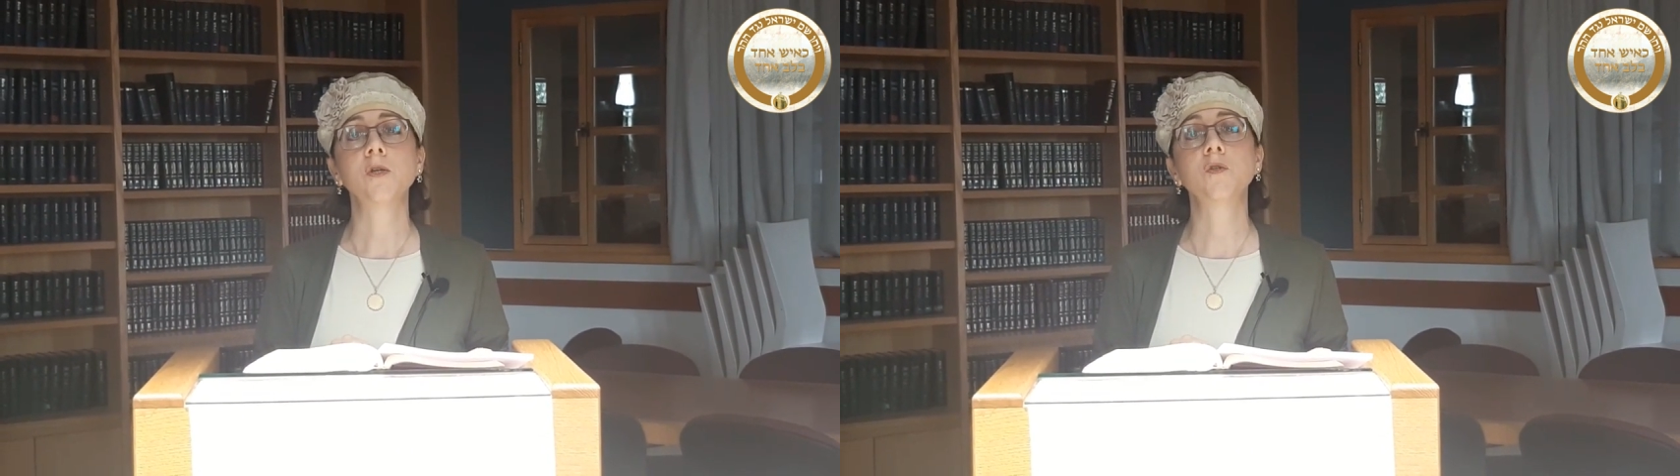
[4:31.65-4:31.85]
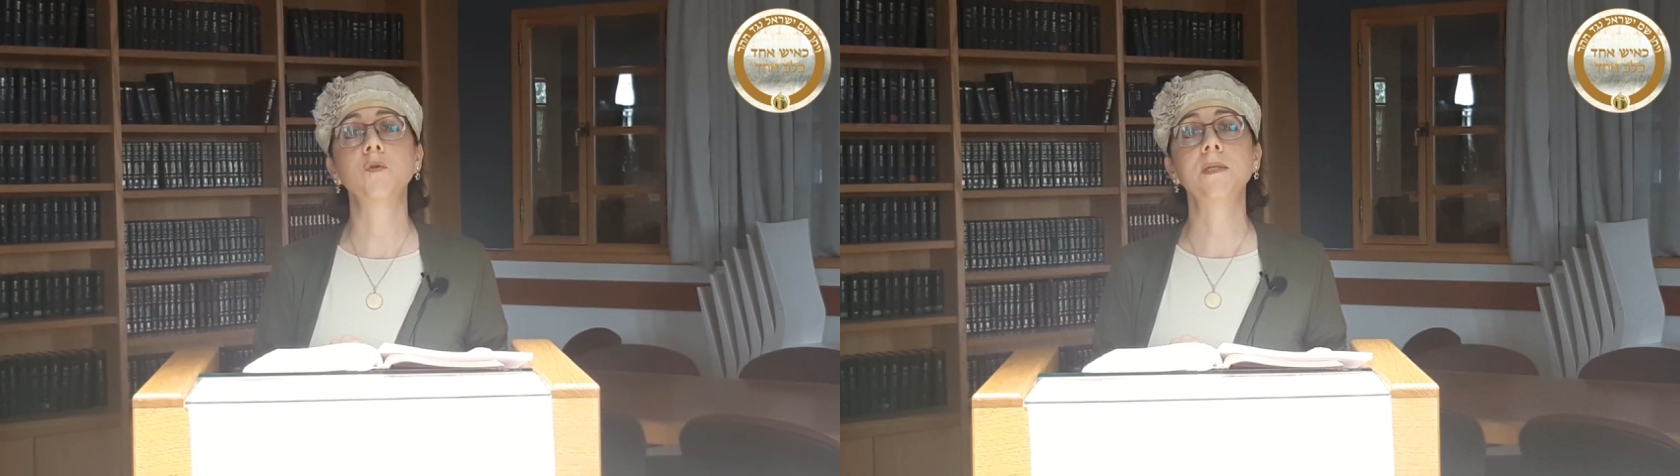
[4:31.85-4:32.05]

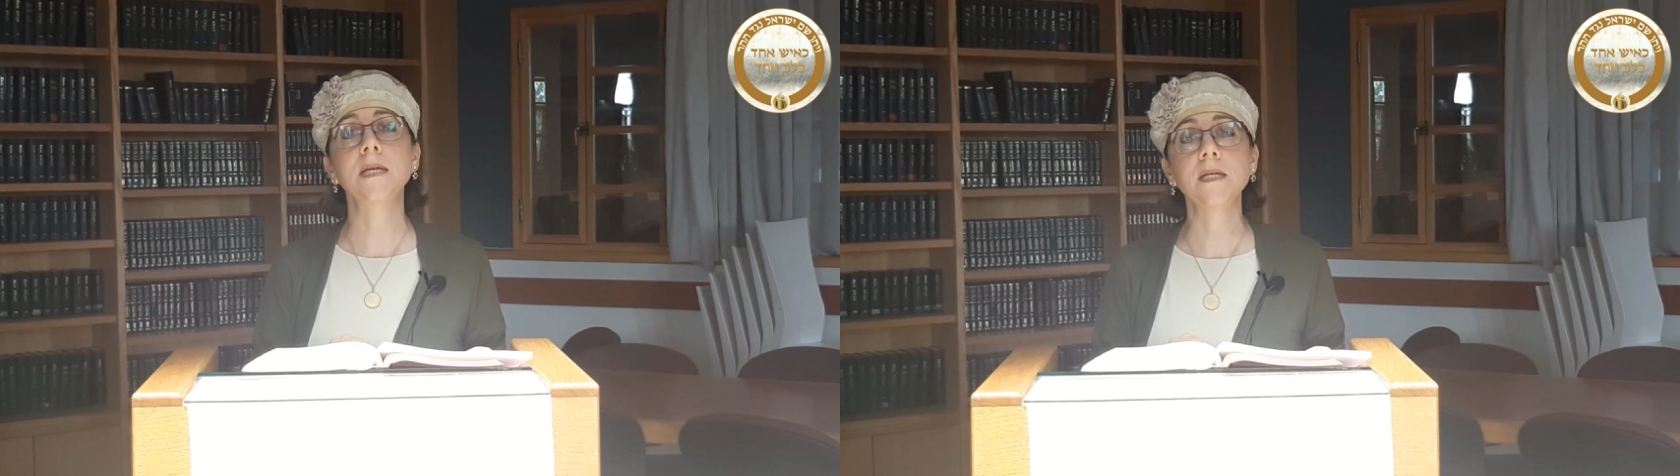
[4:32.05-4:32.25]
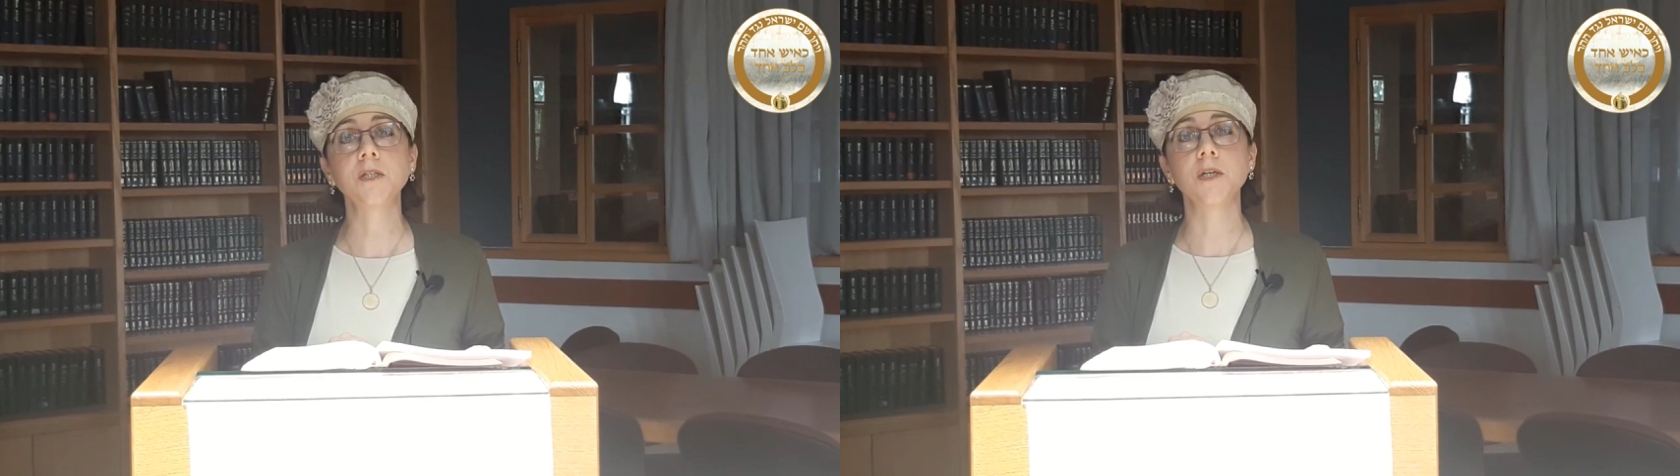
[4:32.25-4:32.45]
to
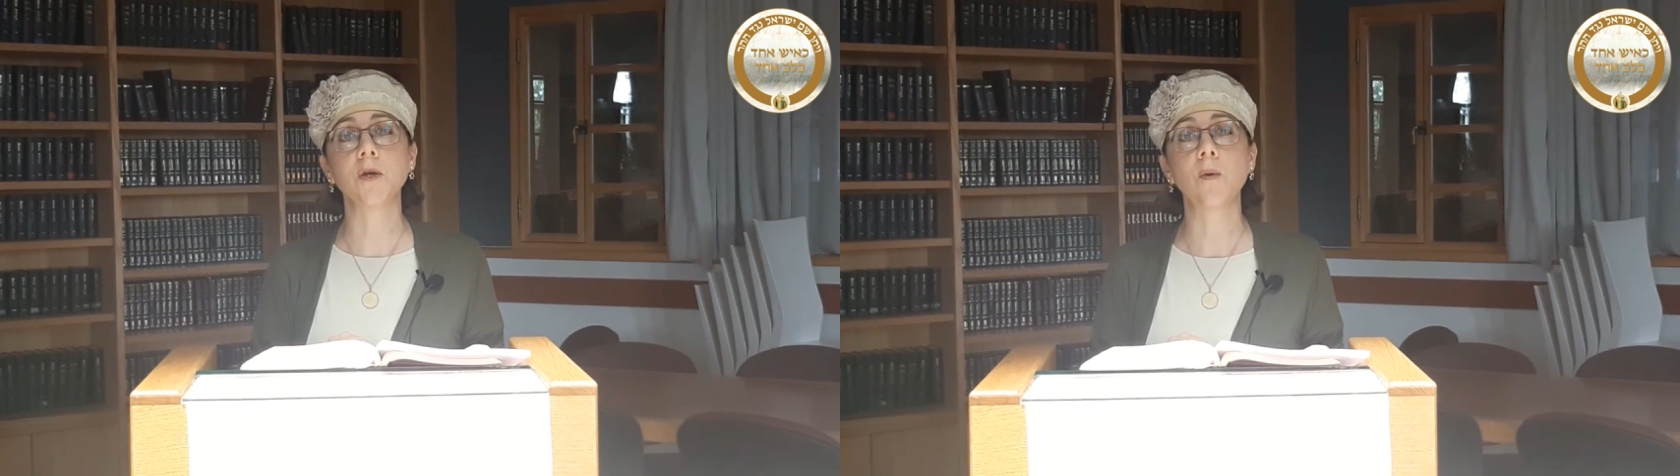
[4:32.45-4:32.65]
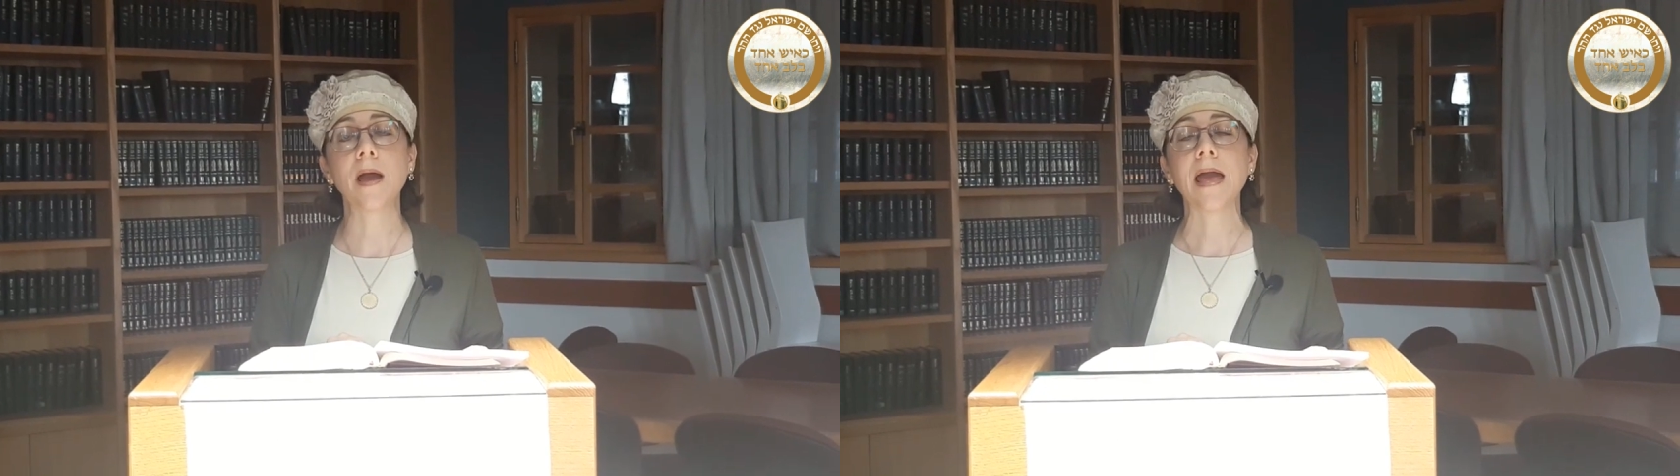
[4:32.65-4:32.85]
teach
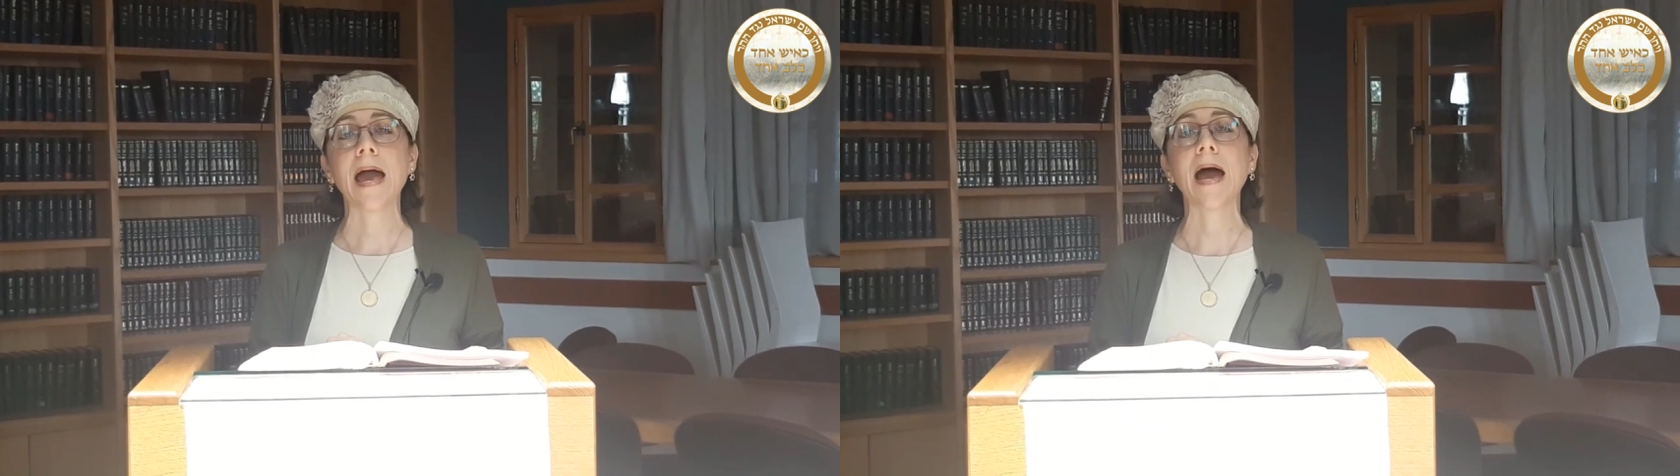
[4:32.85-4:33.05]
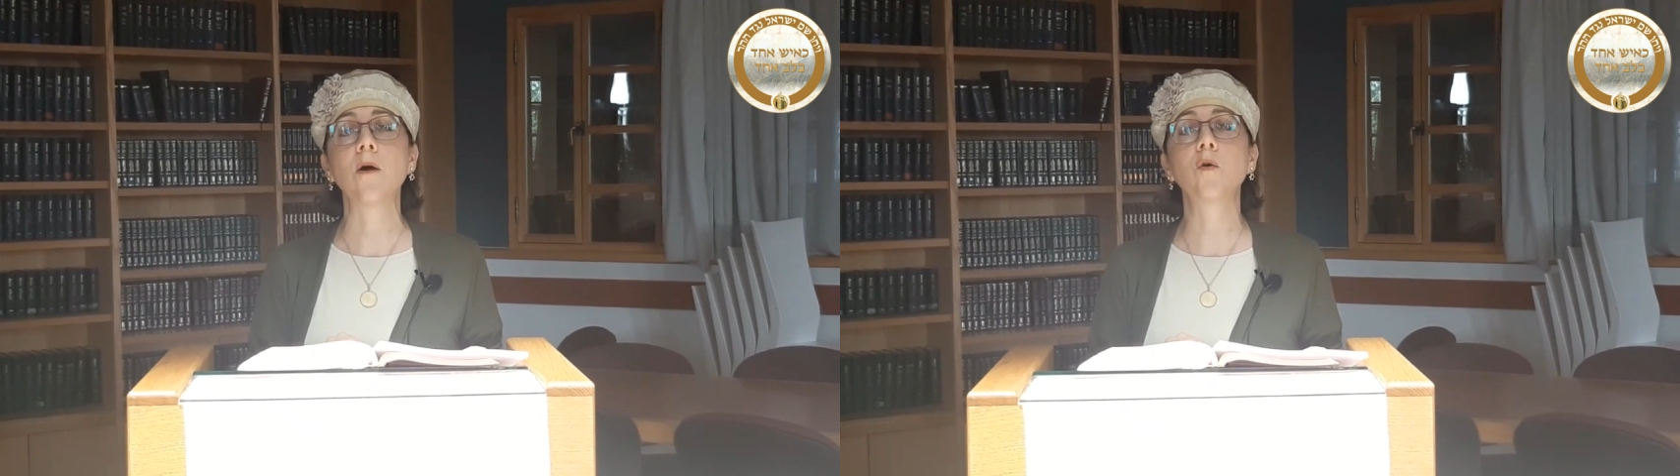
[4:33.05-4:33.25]
you
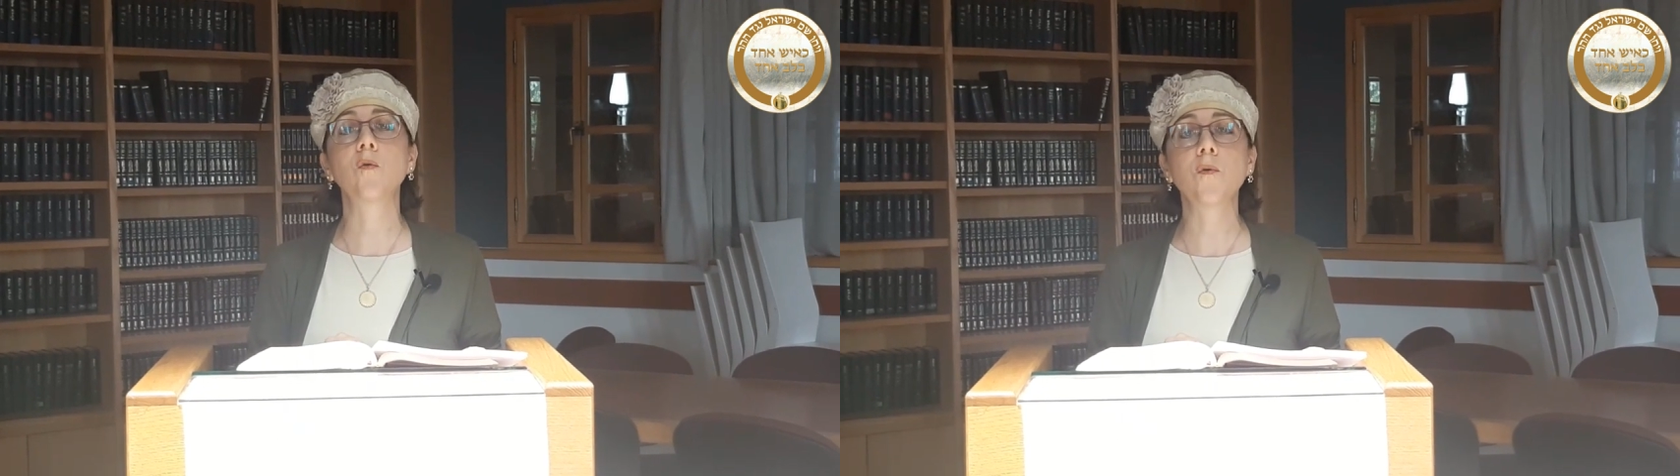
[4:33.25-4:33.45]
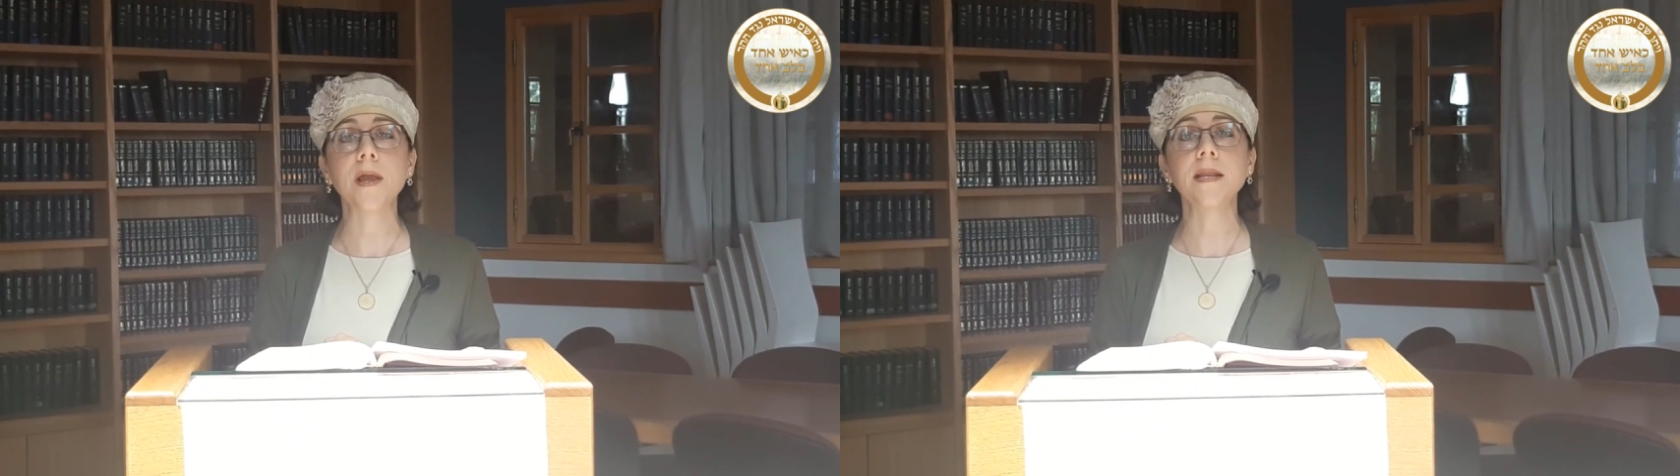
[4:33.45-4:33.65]
how
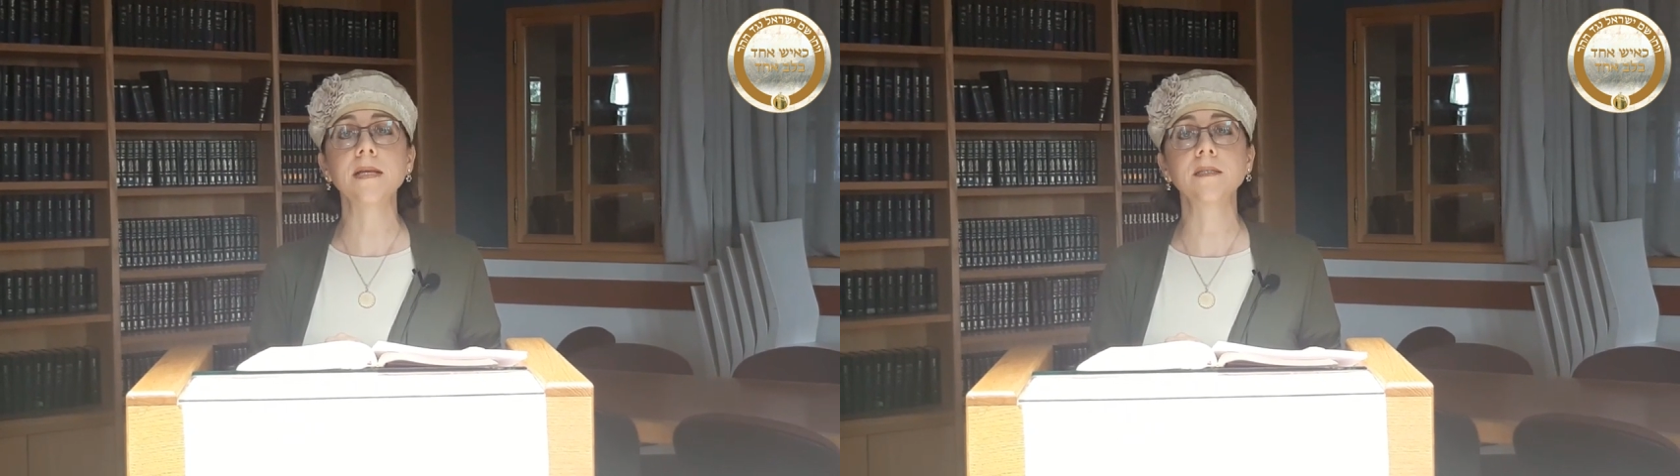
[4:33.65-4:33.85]
great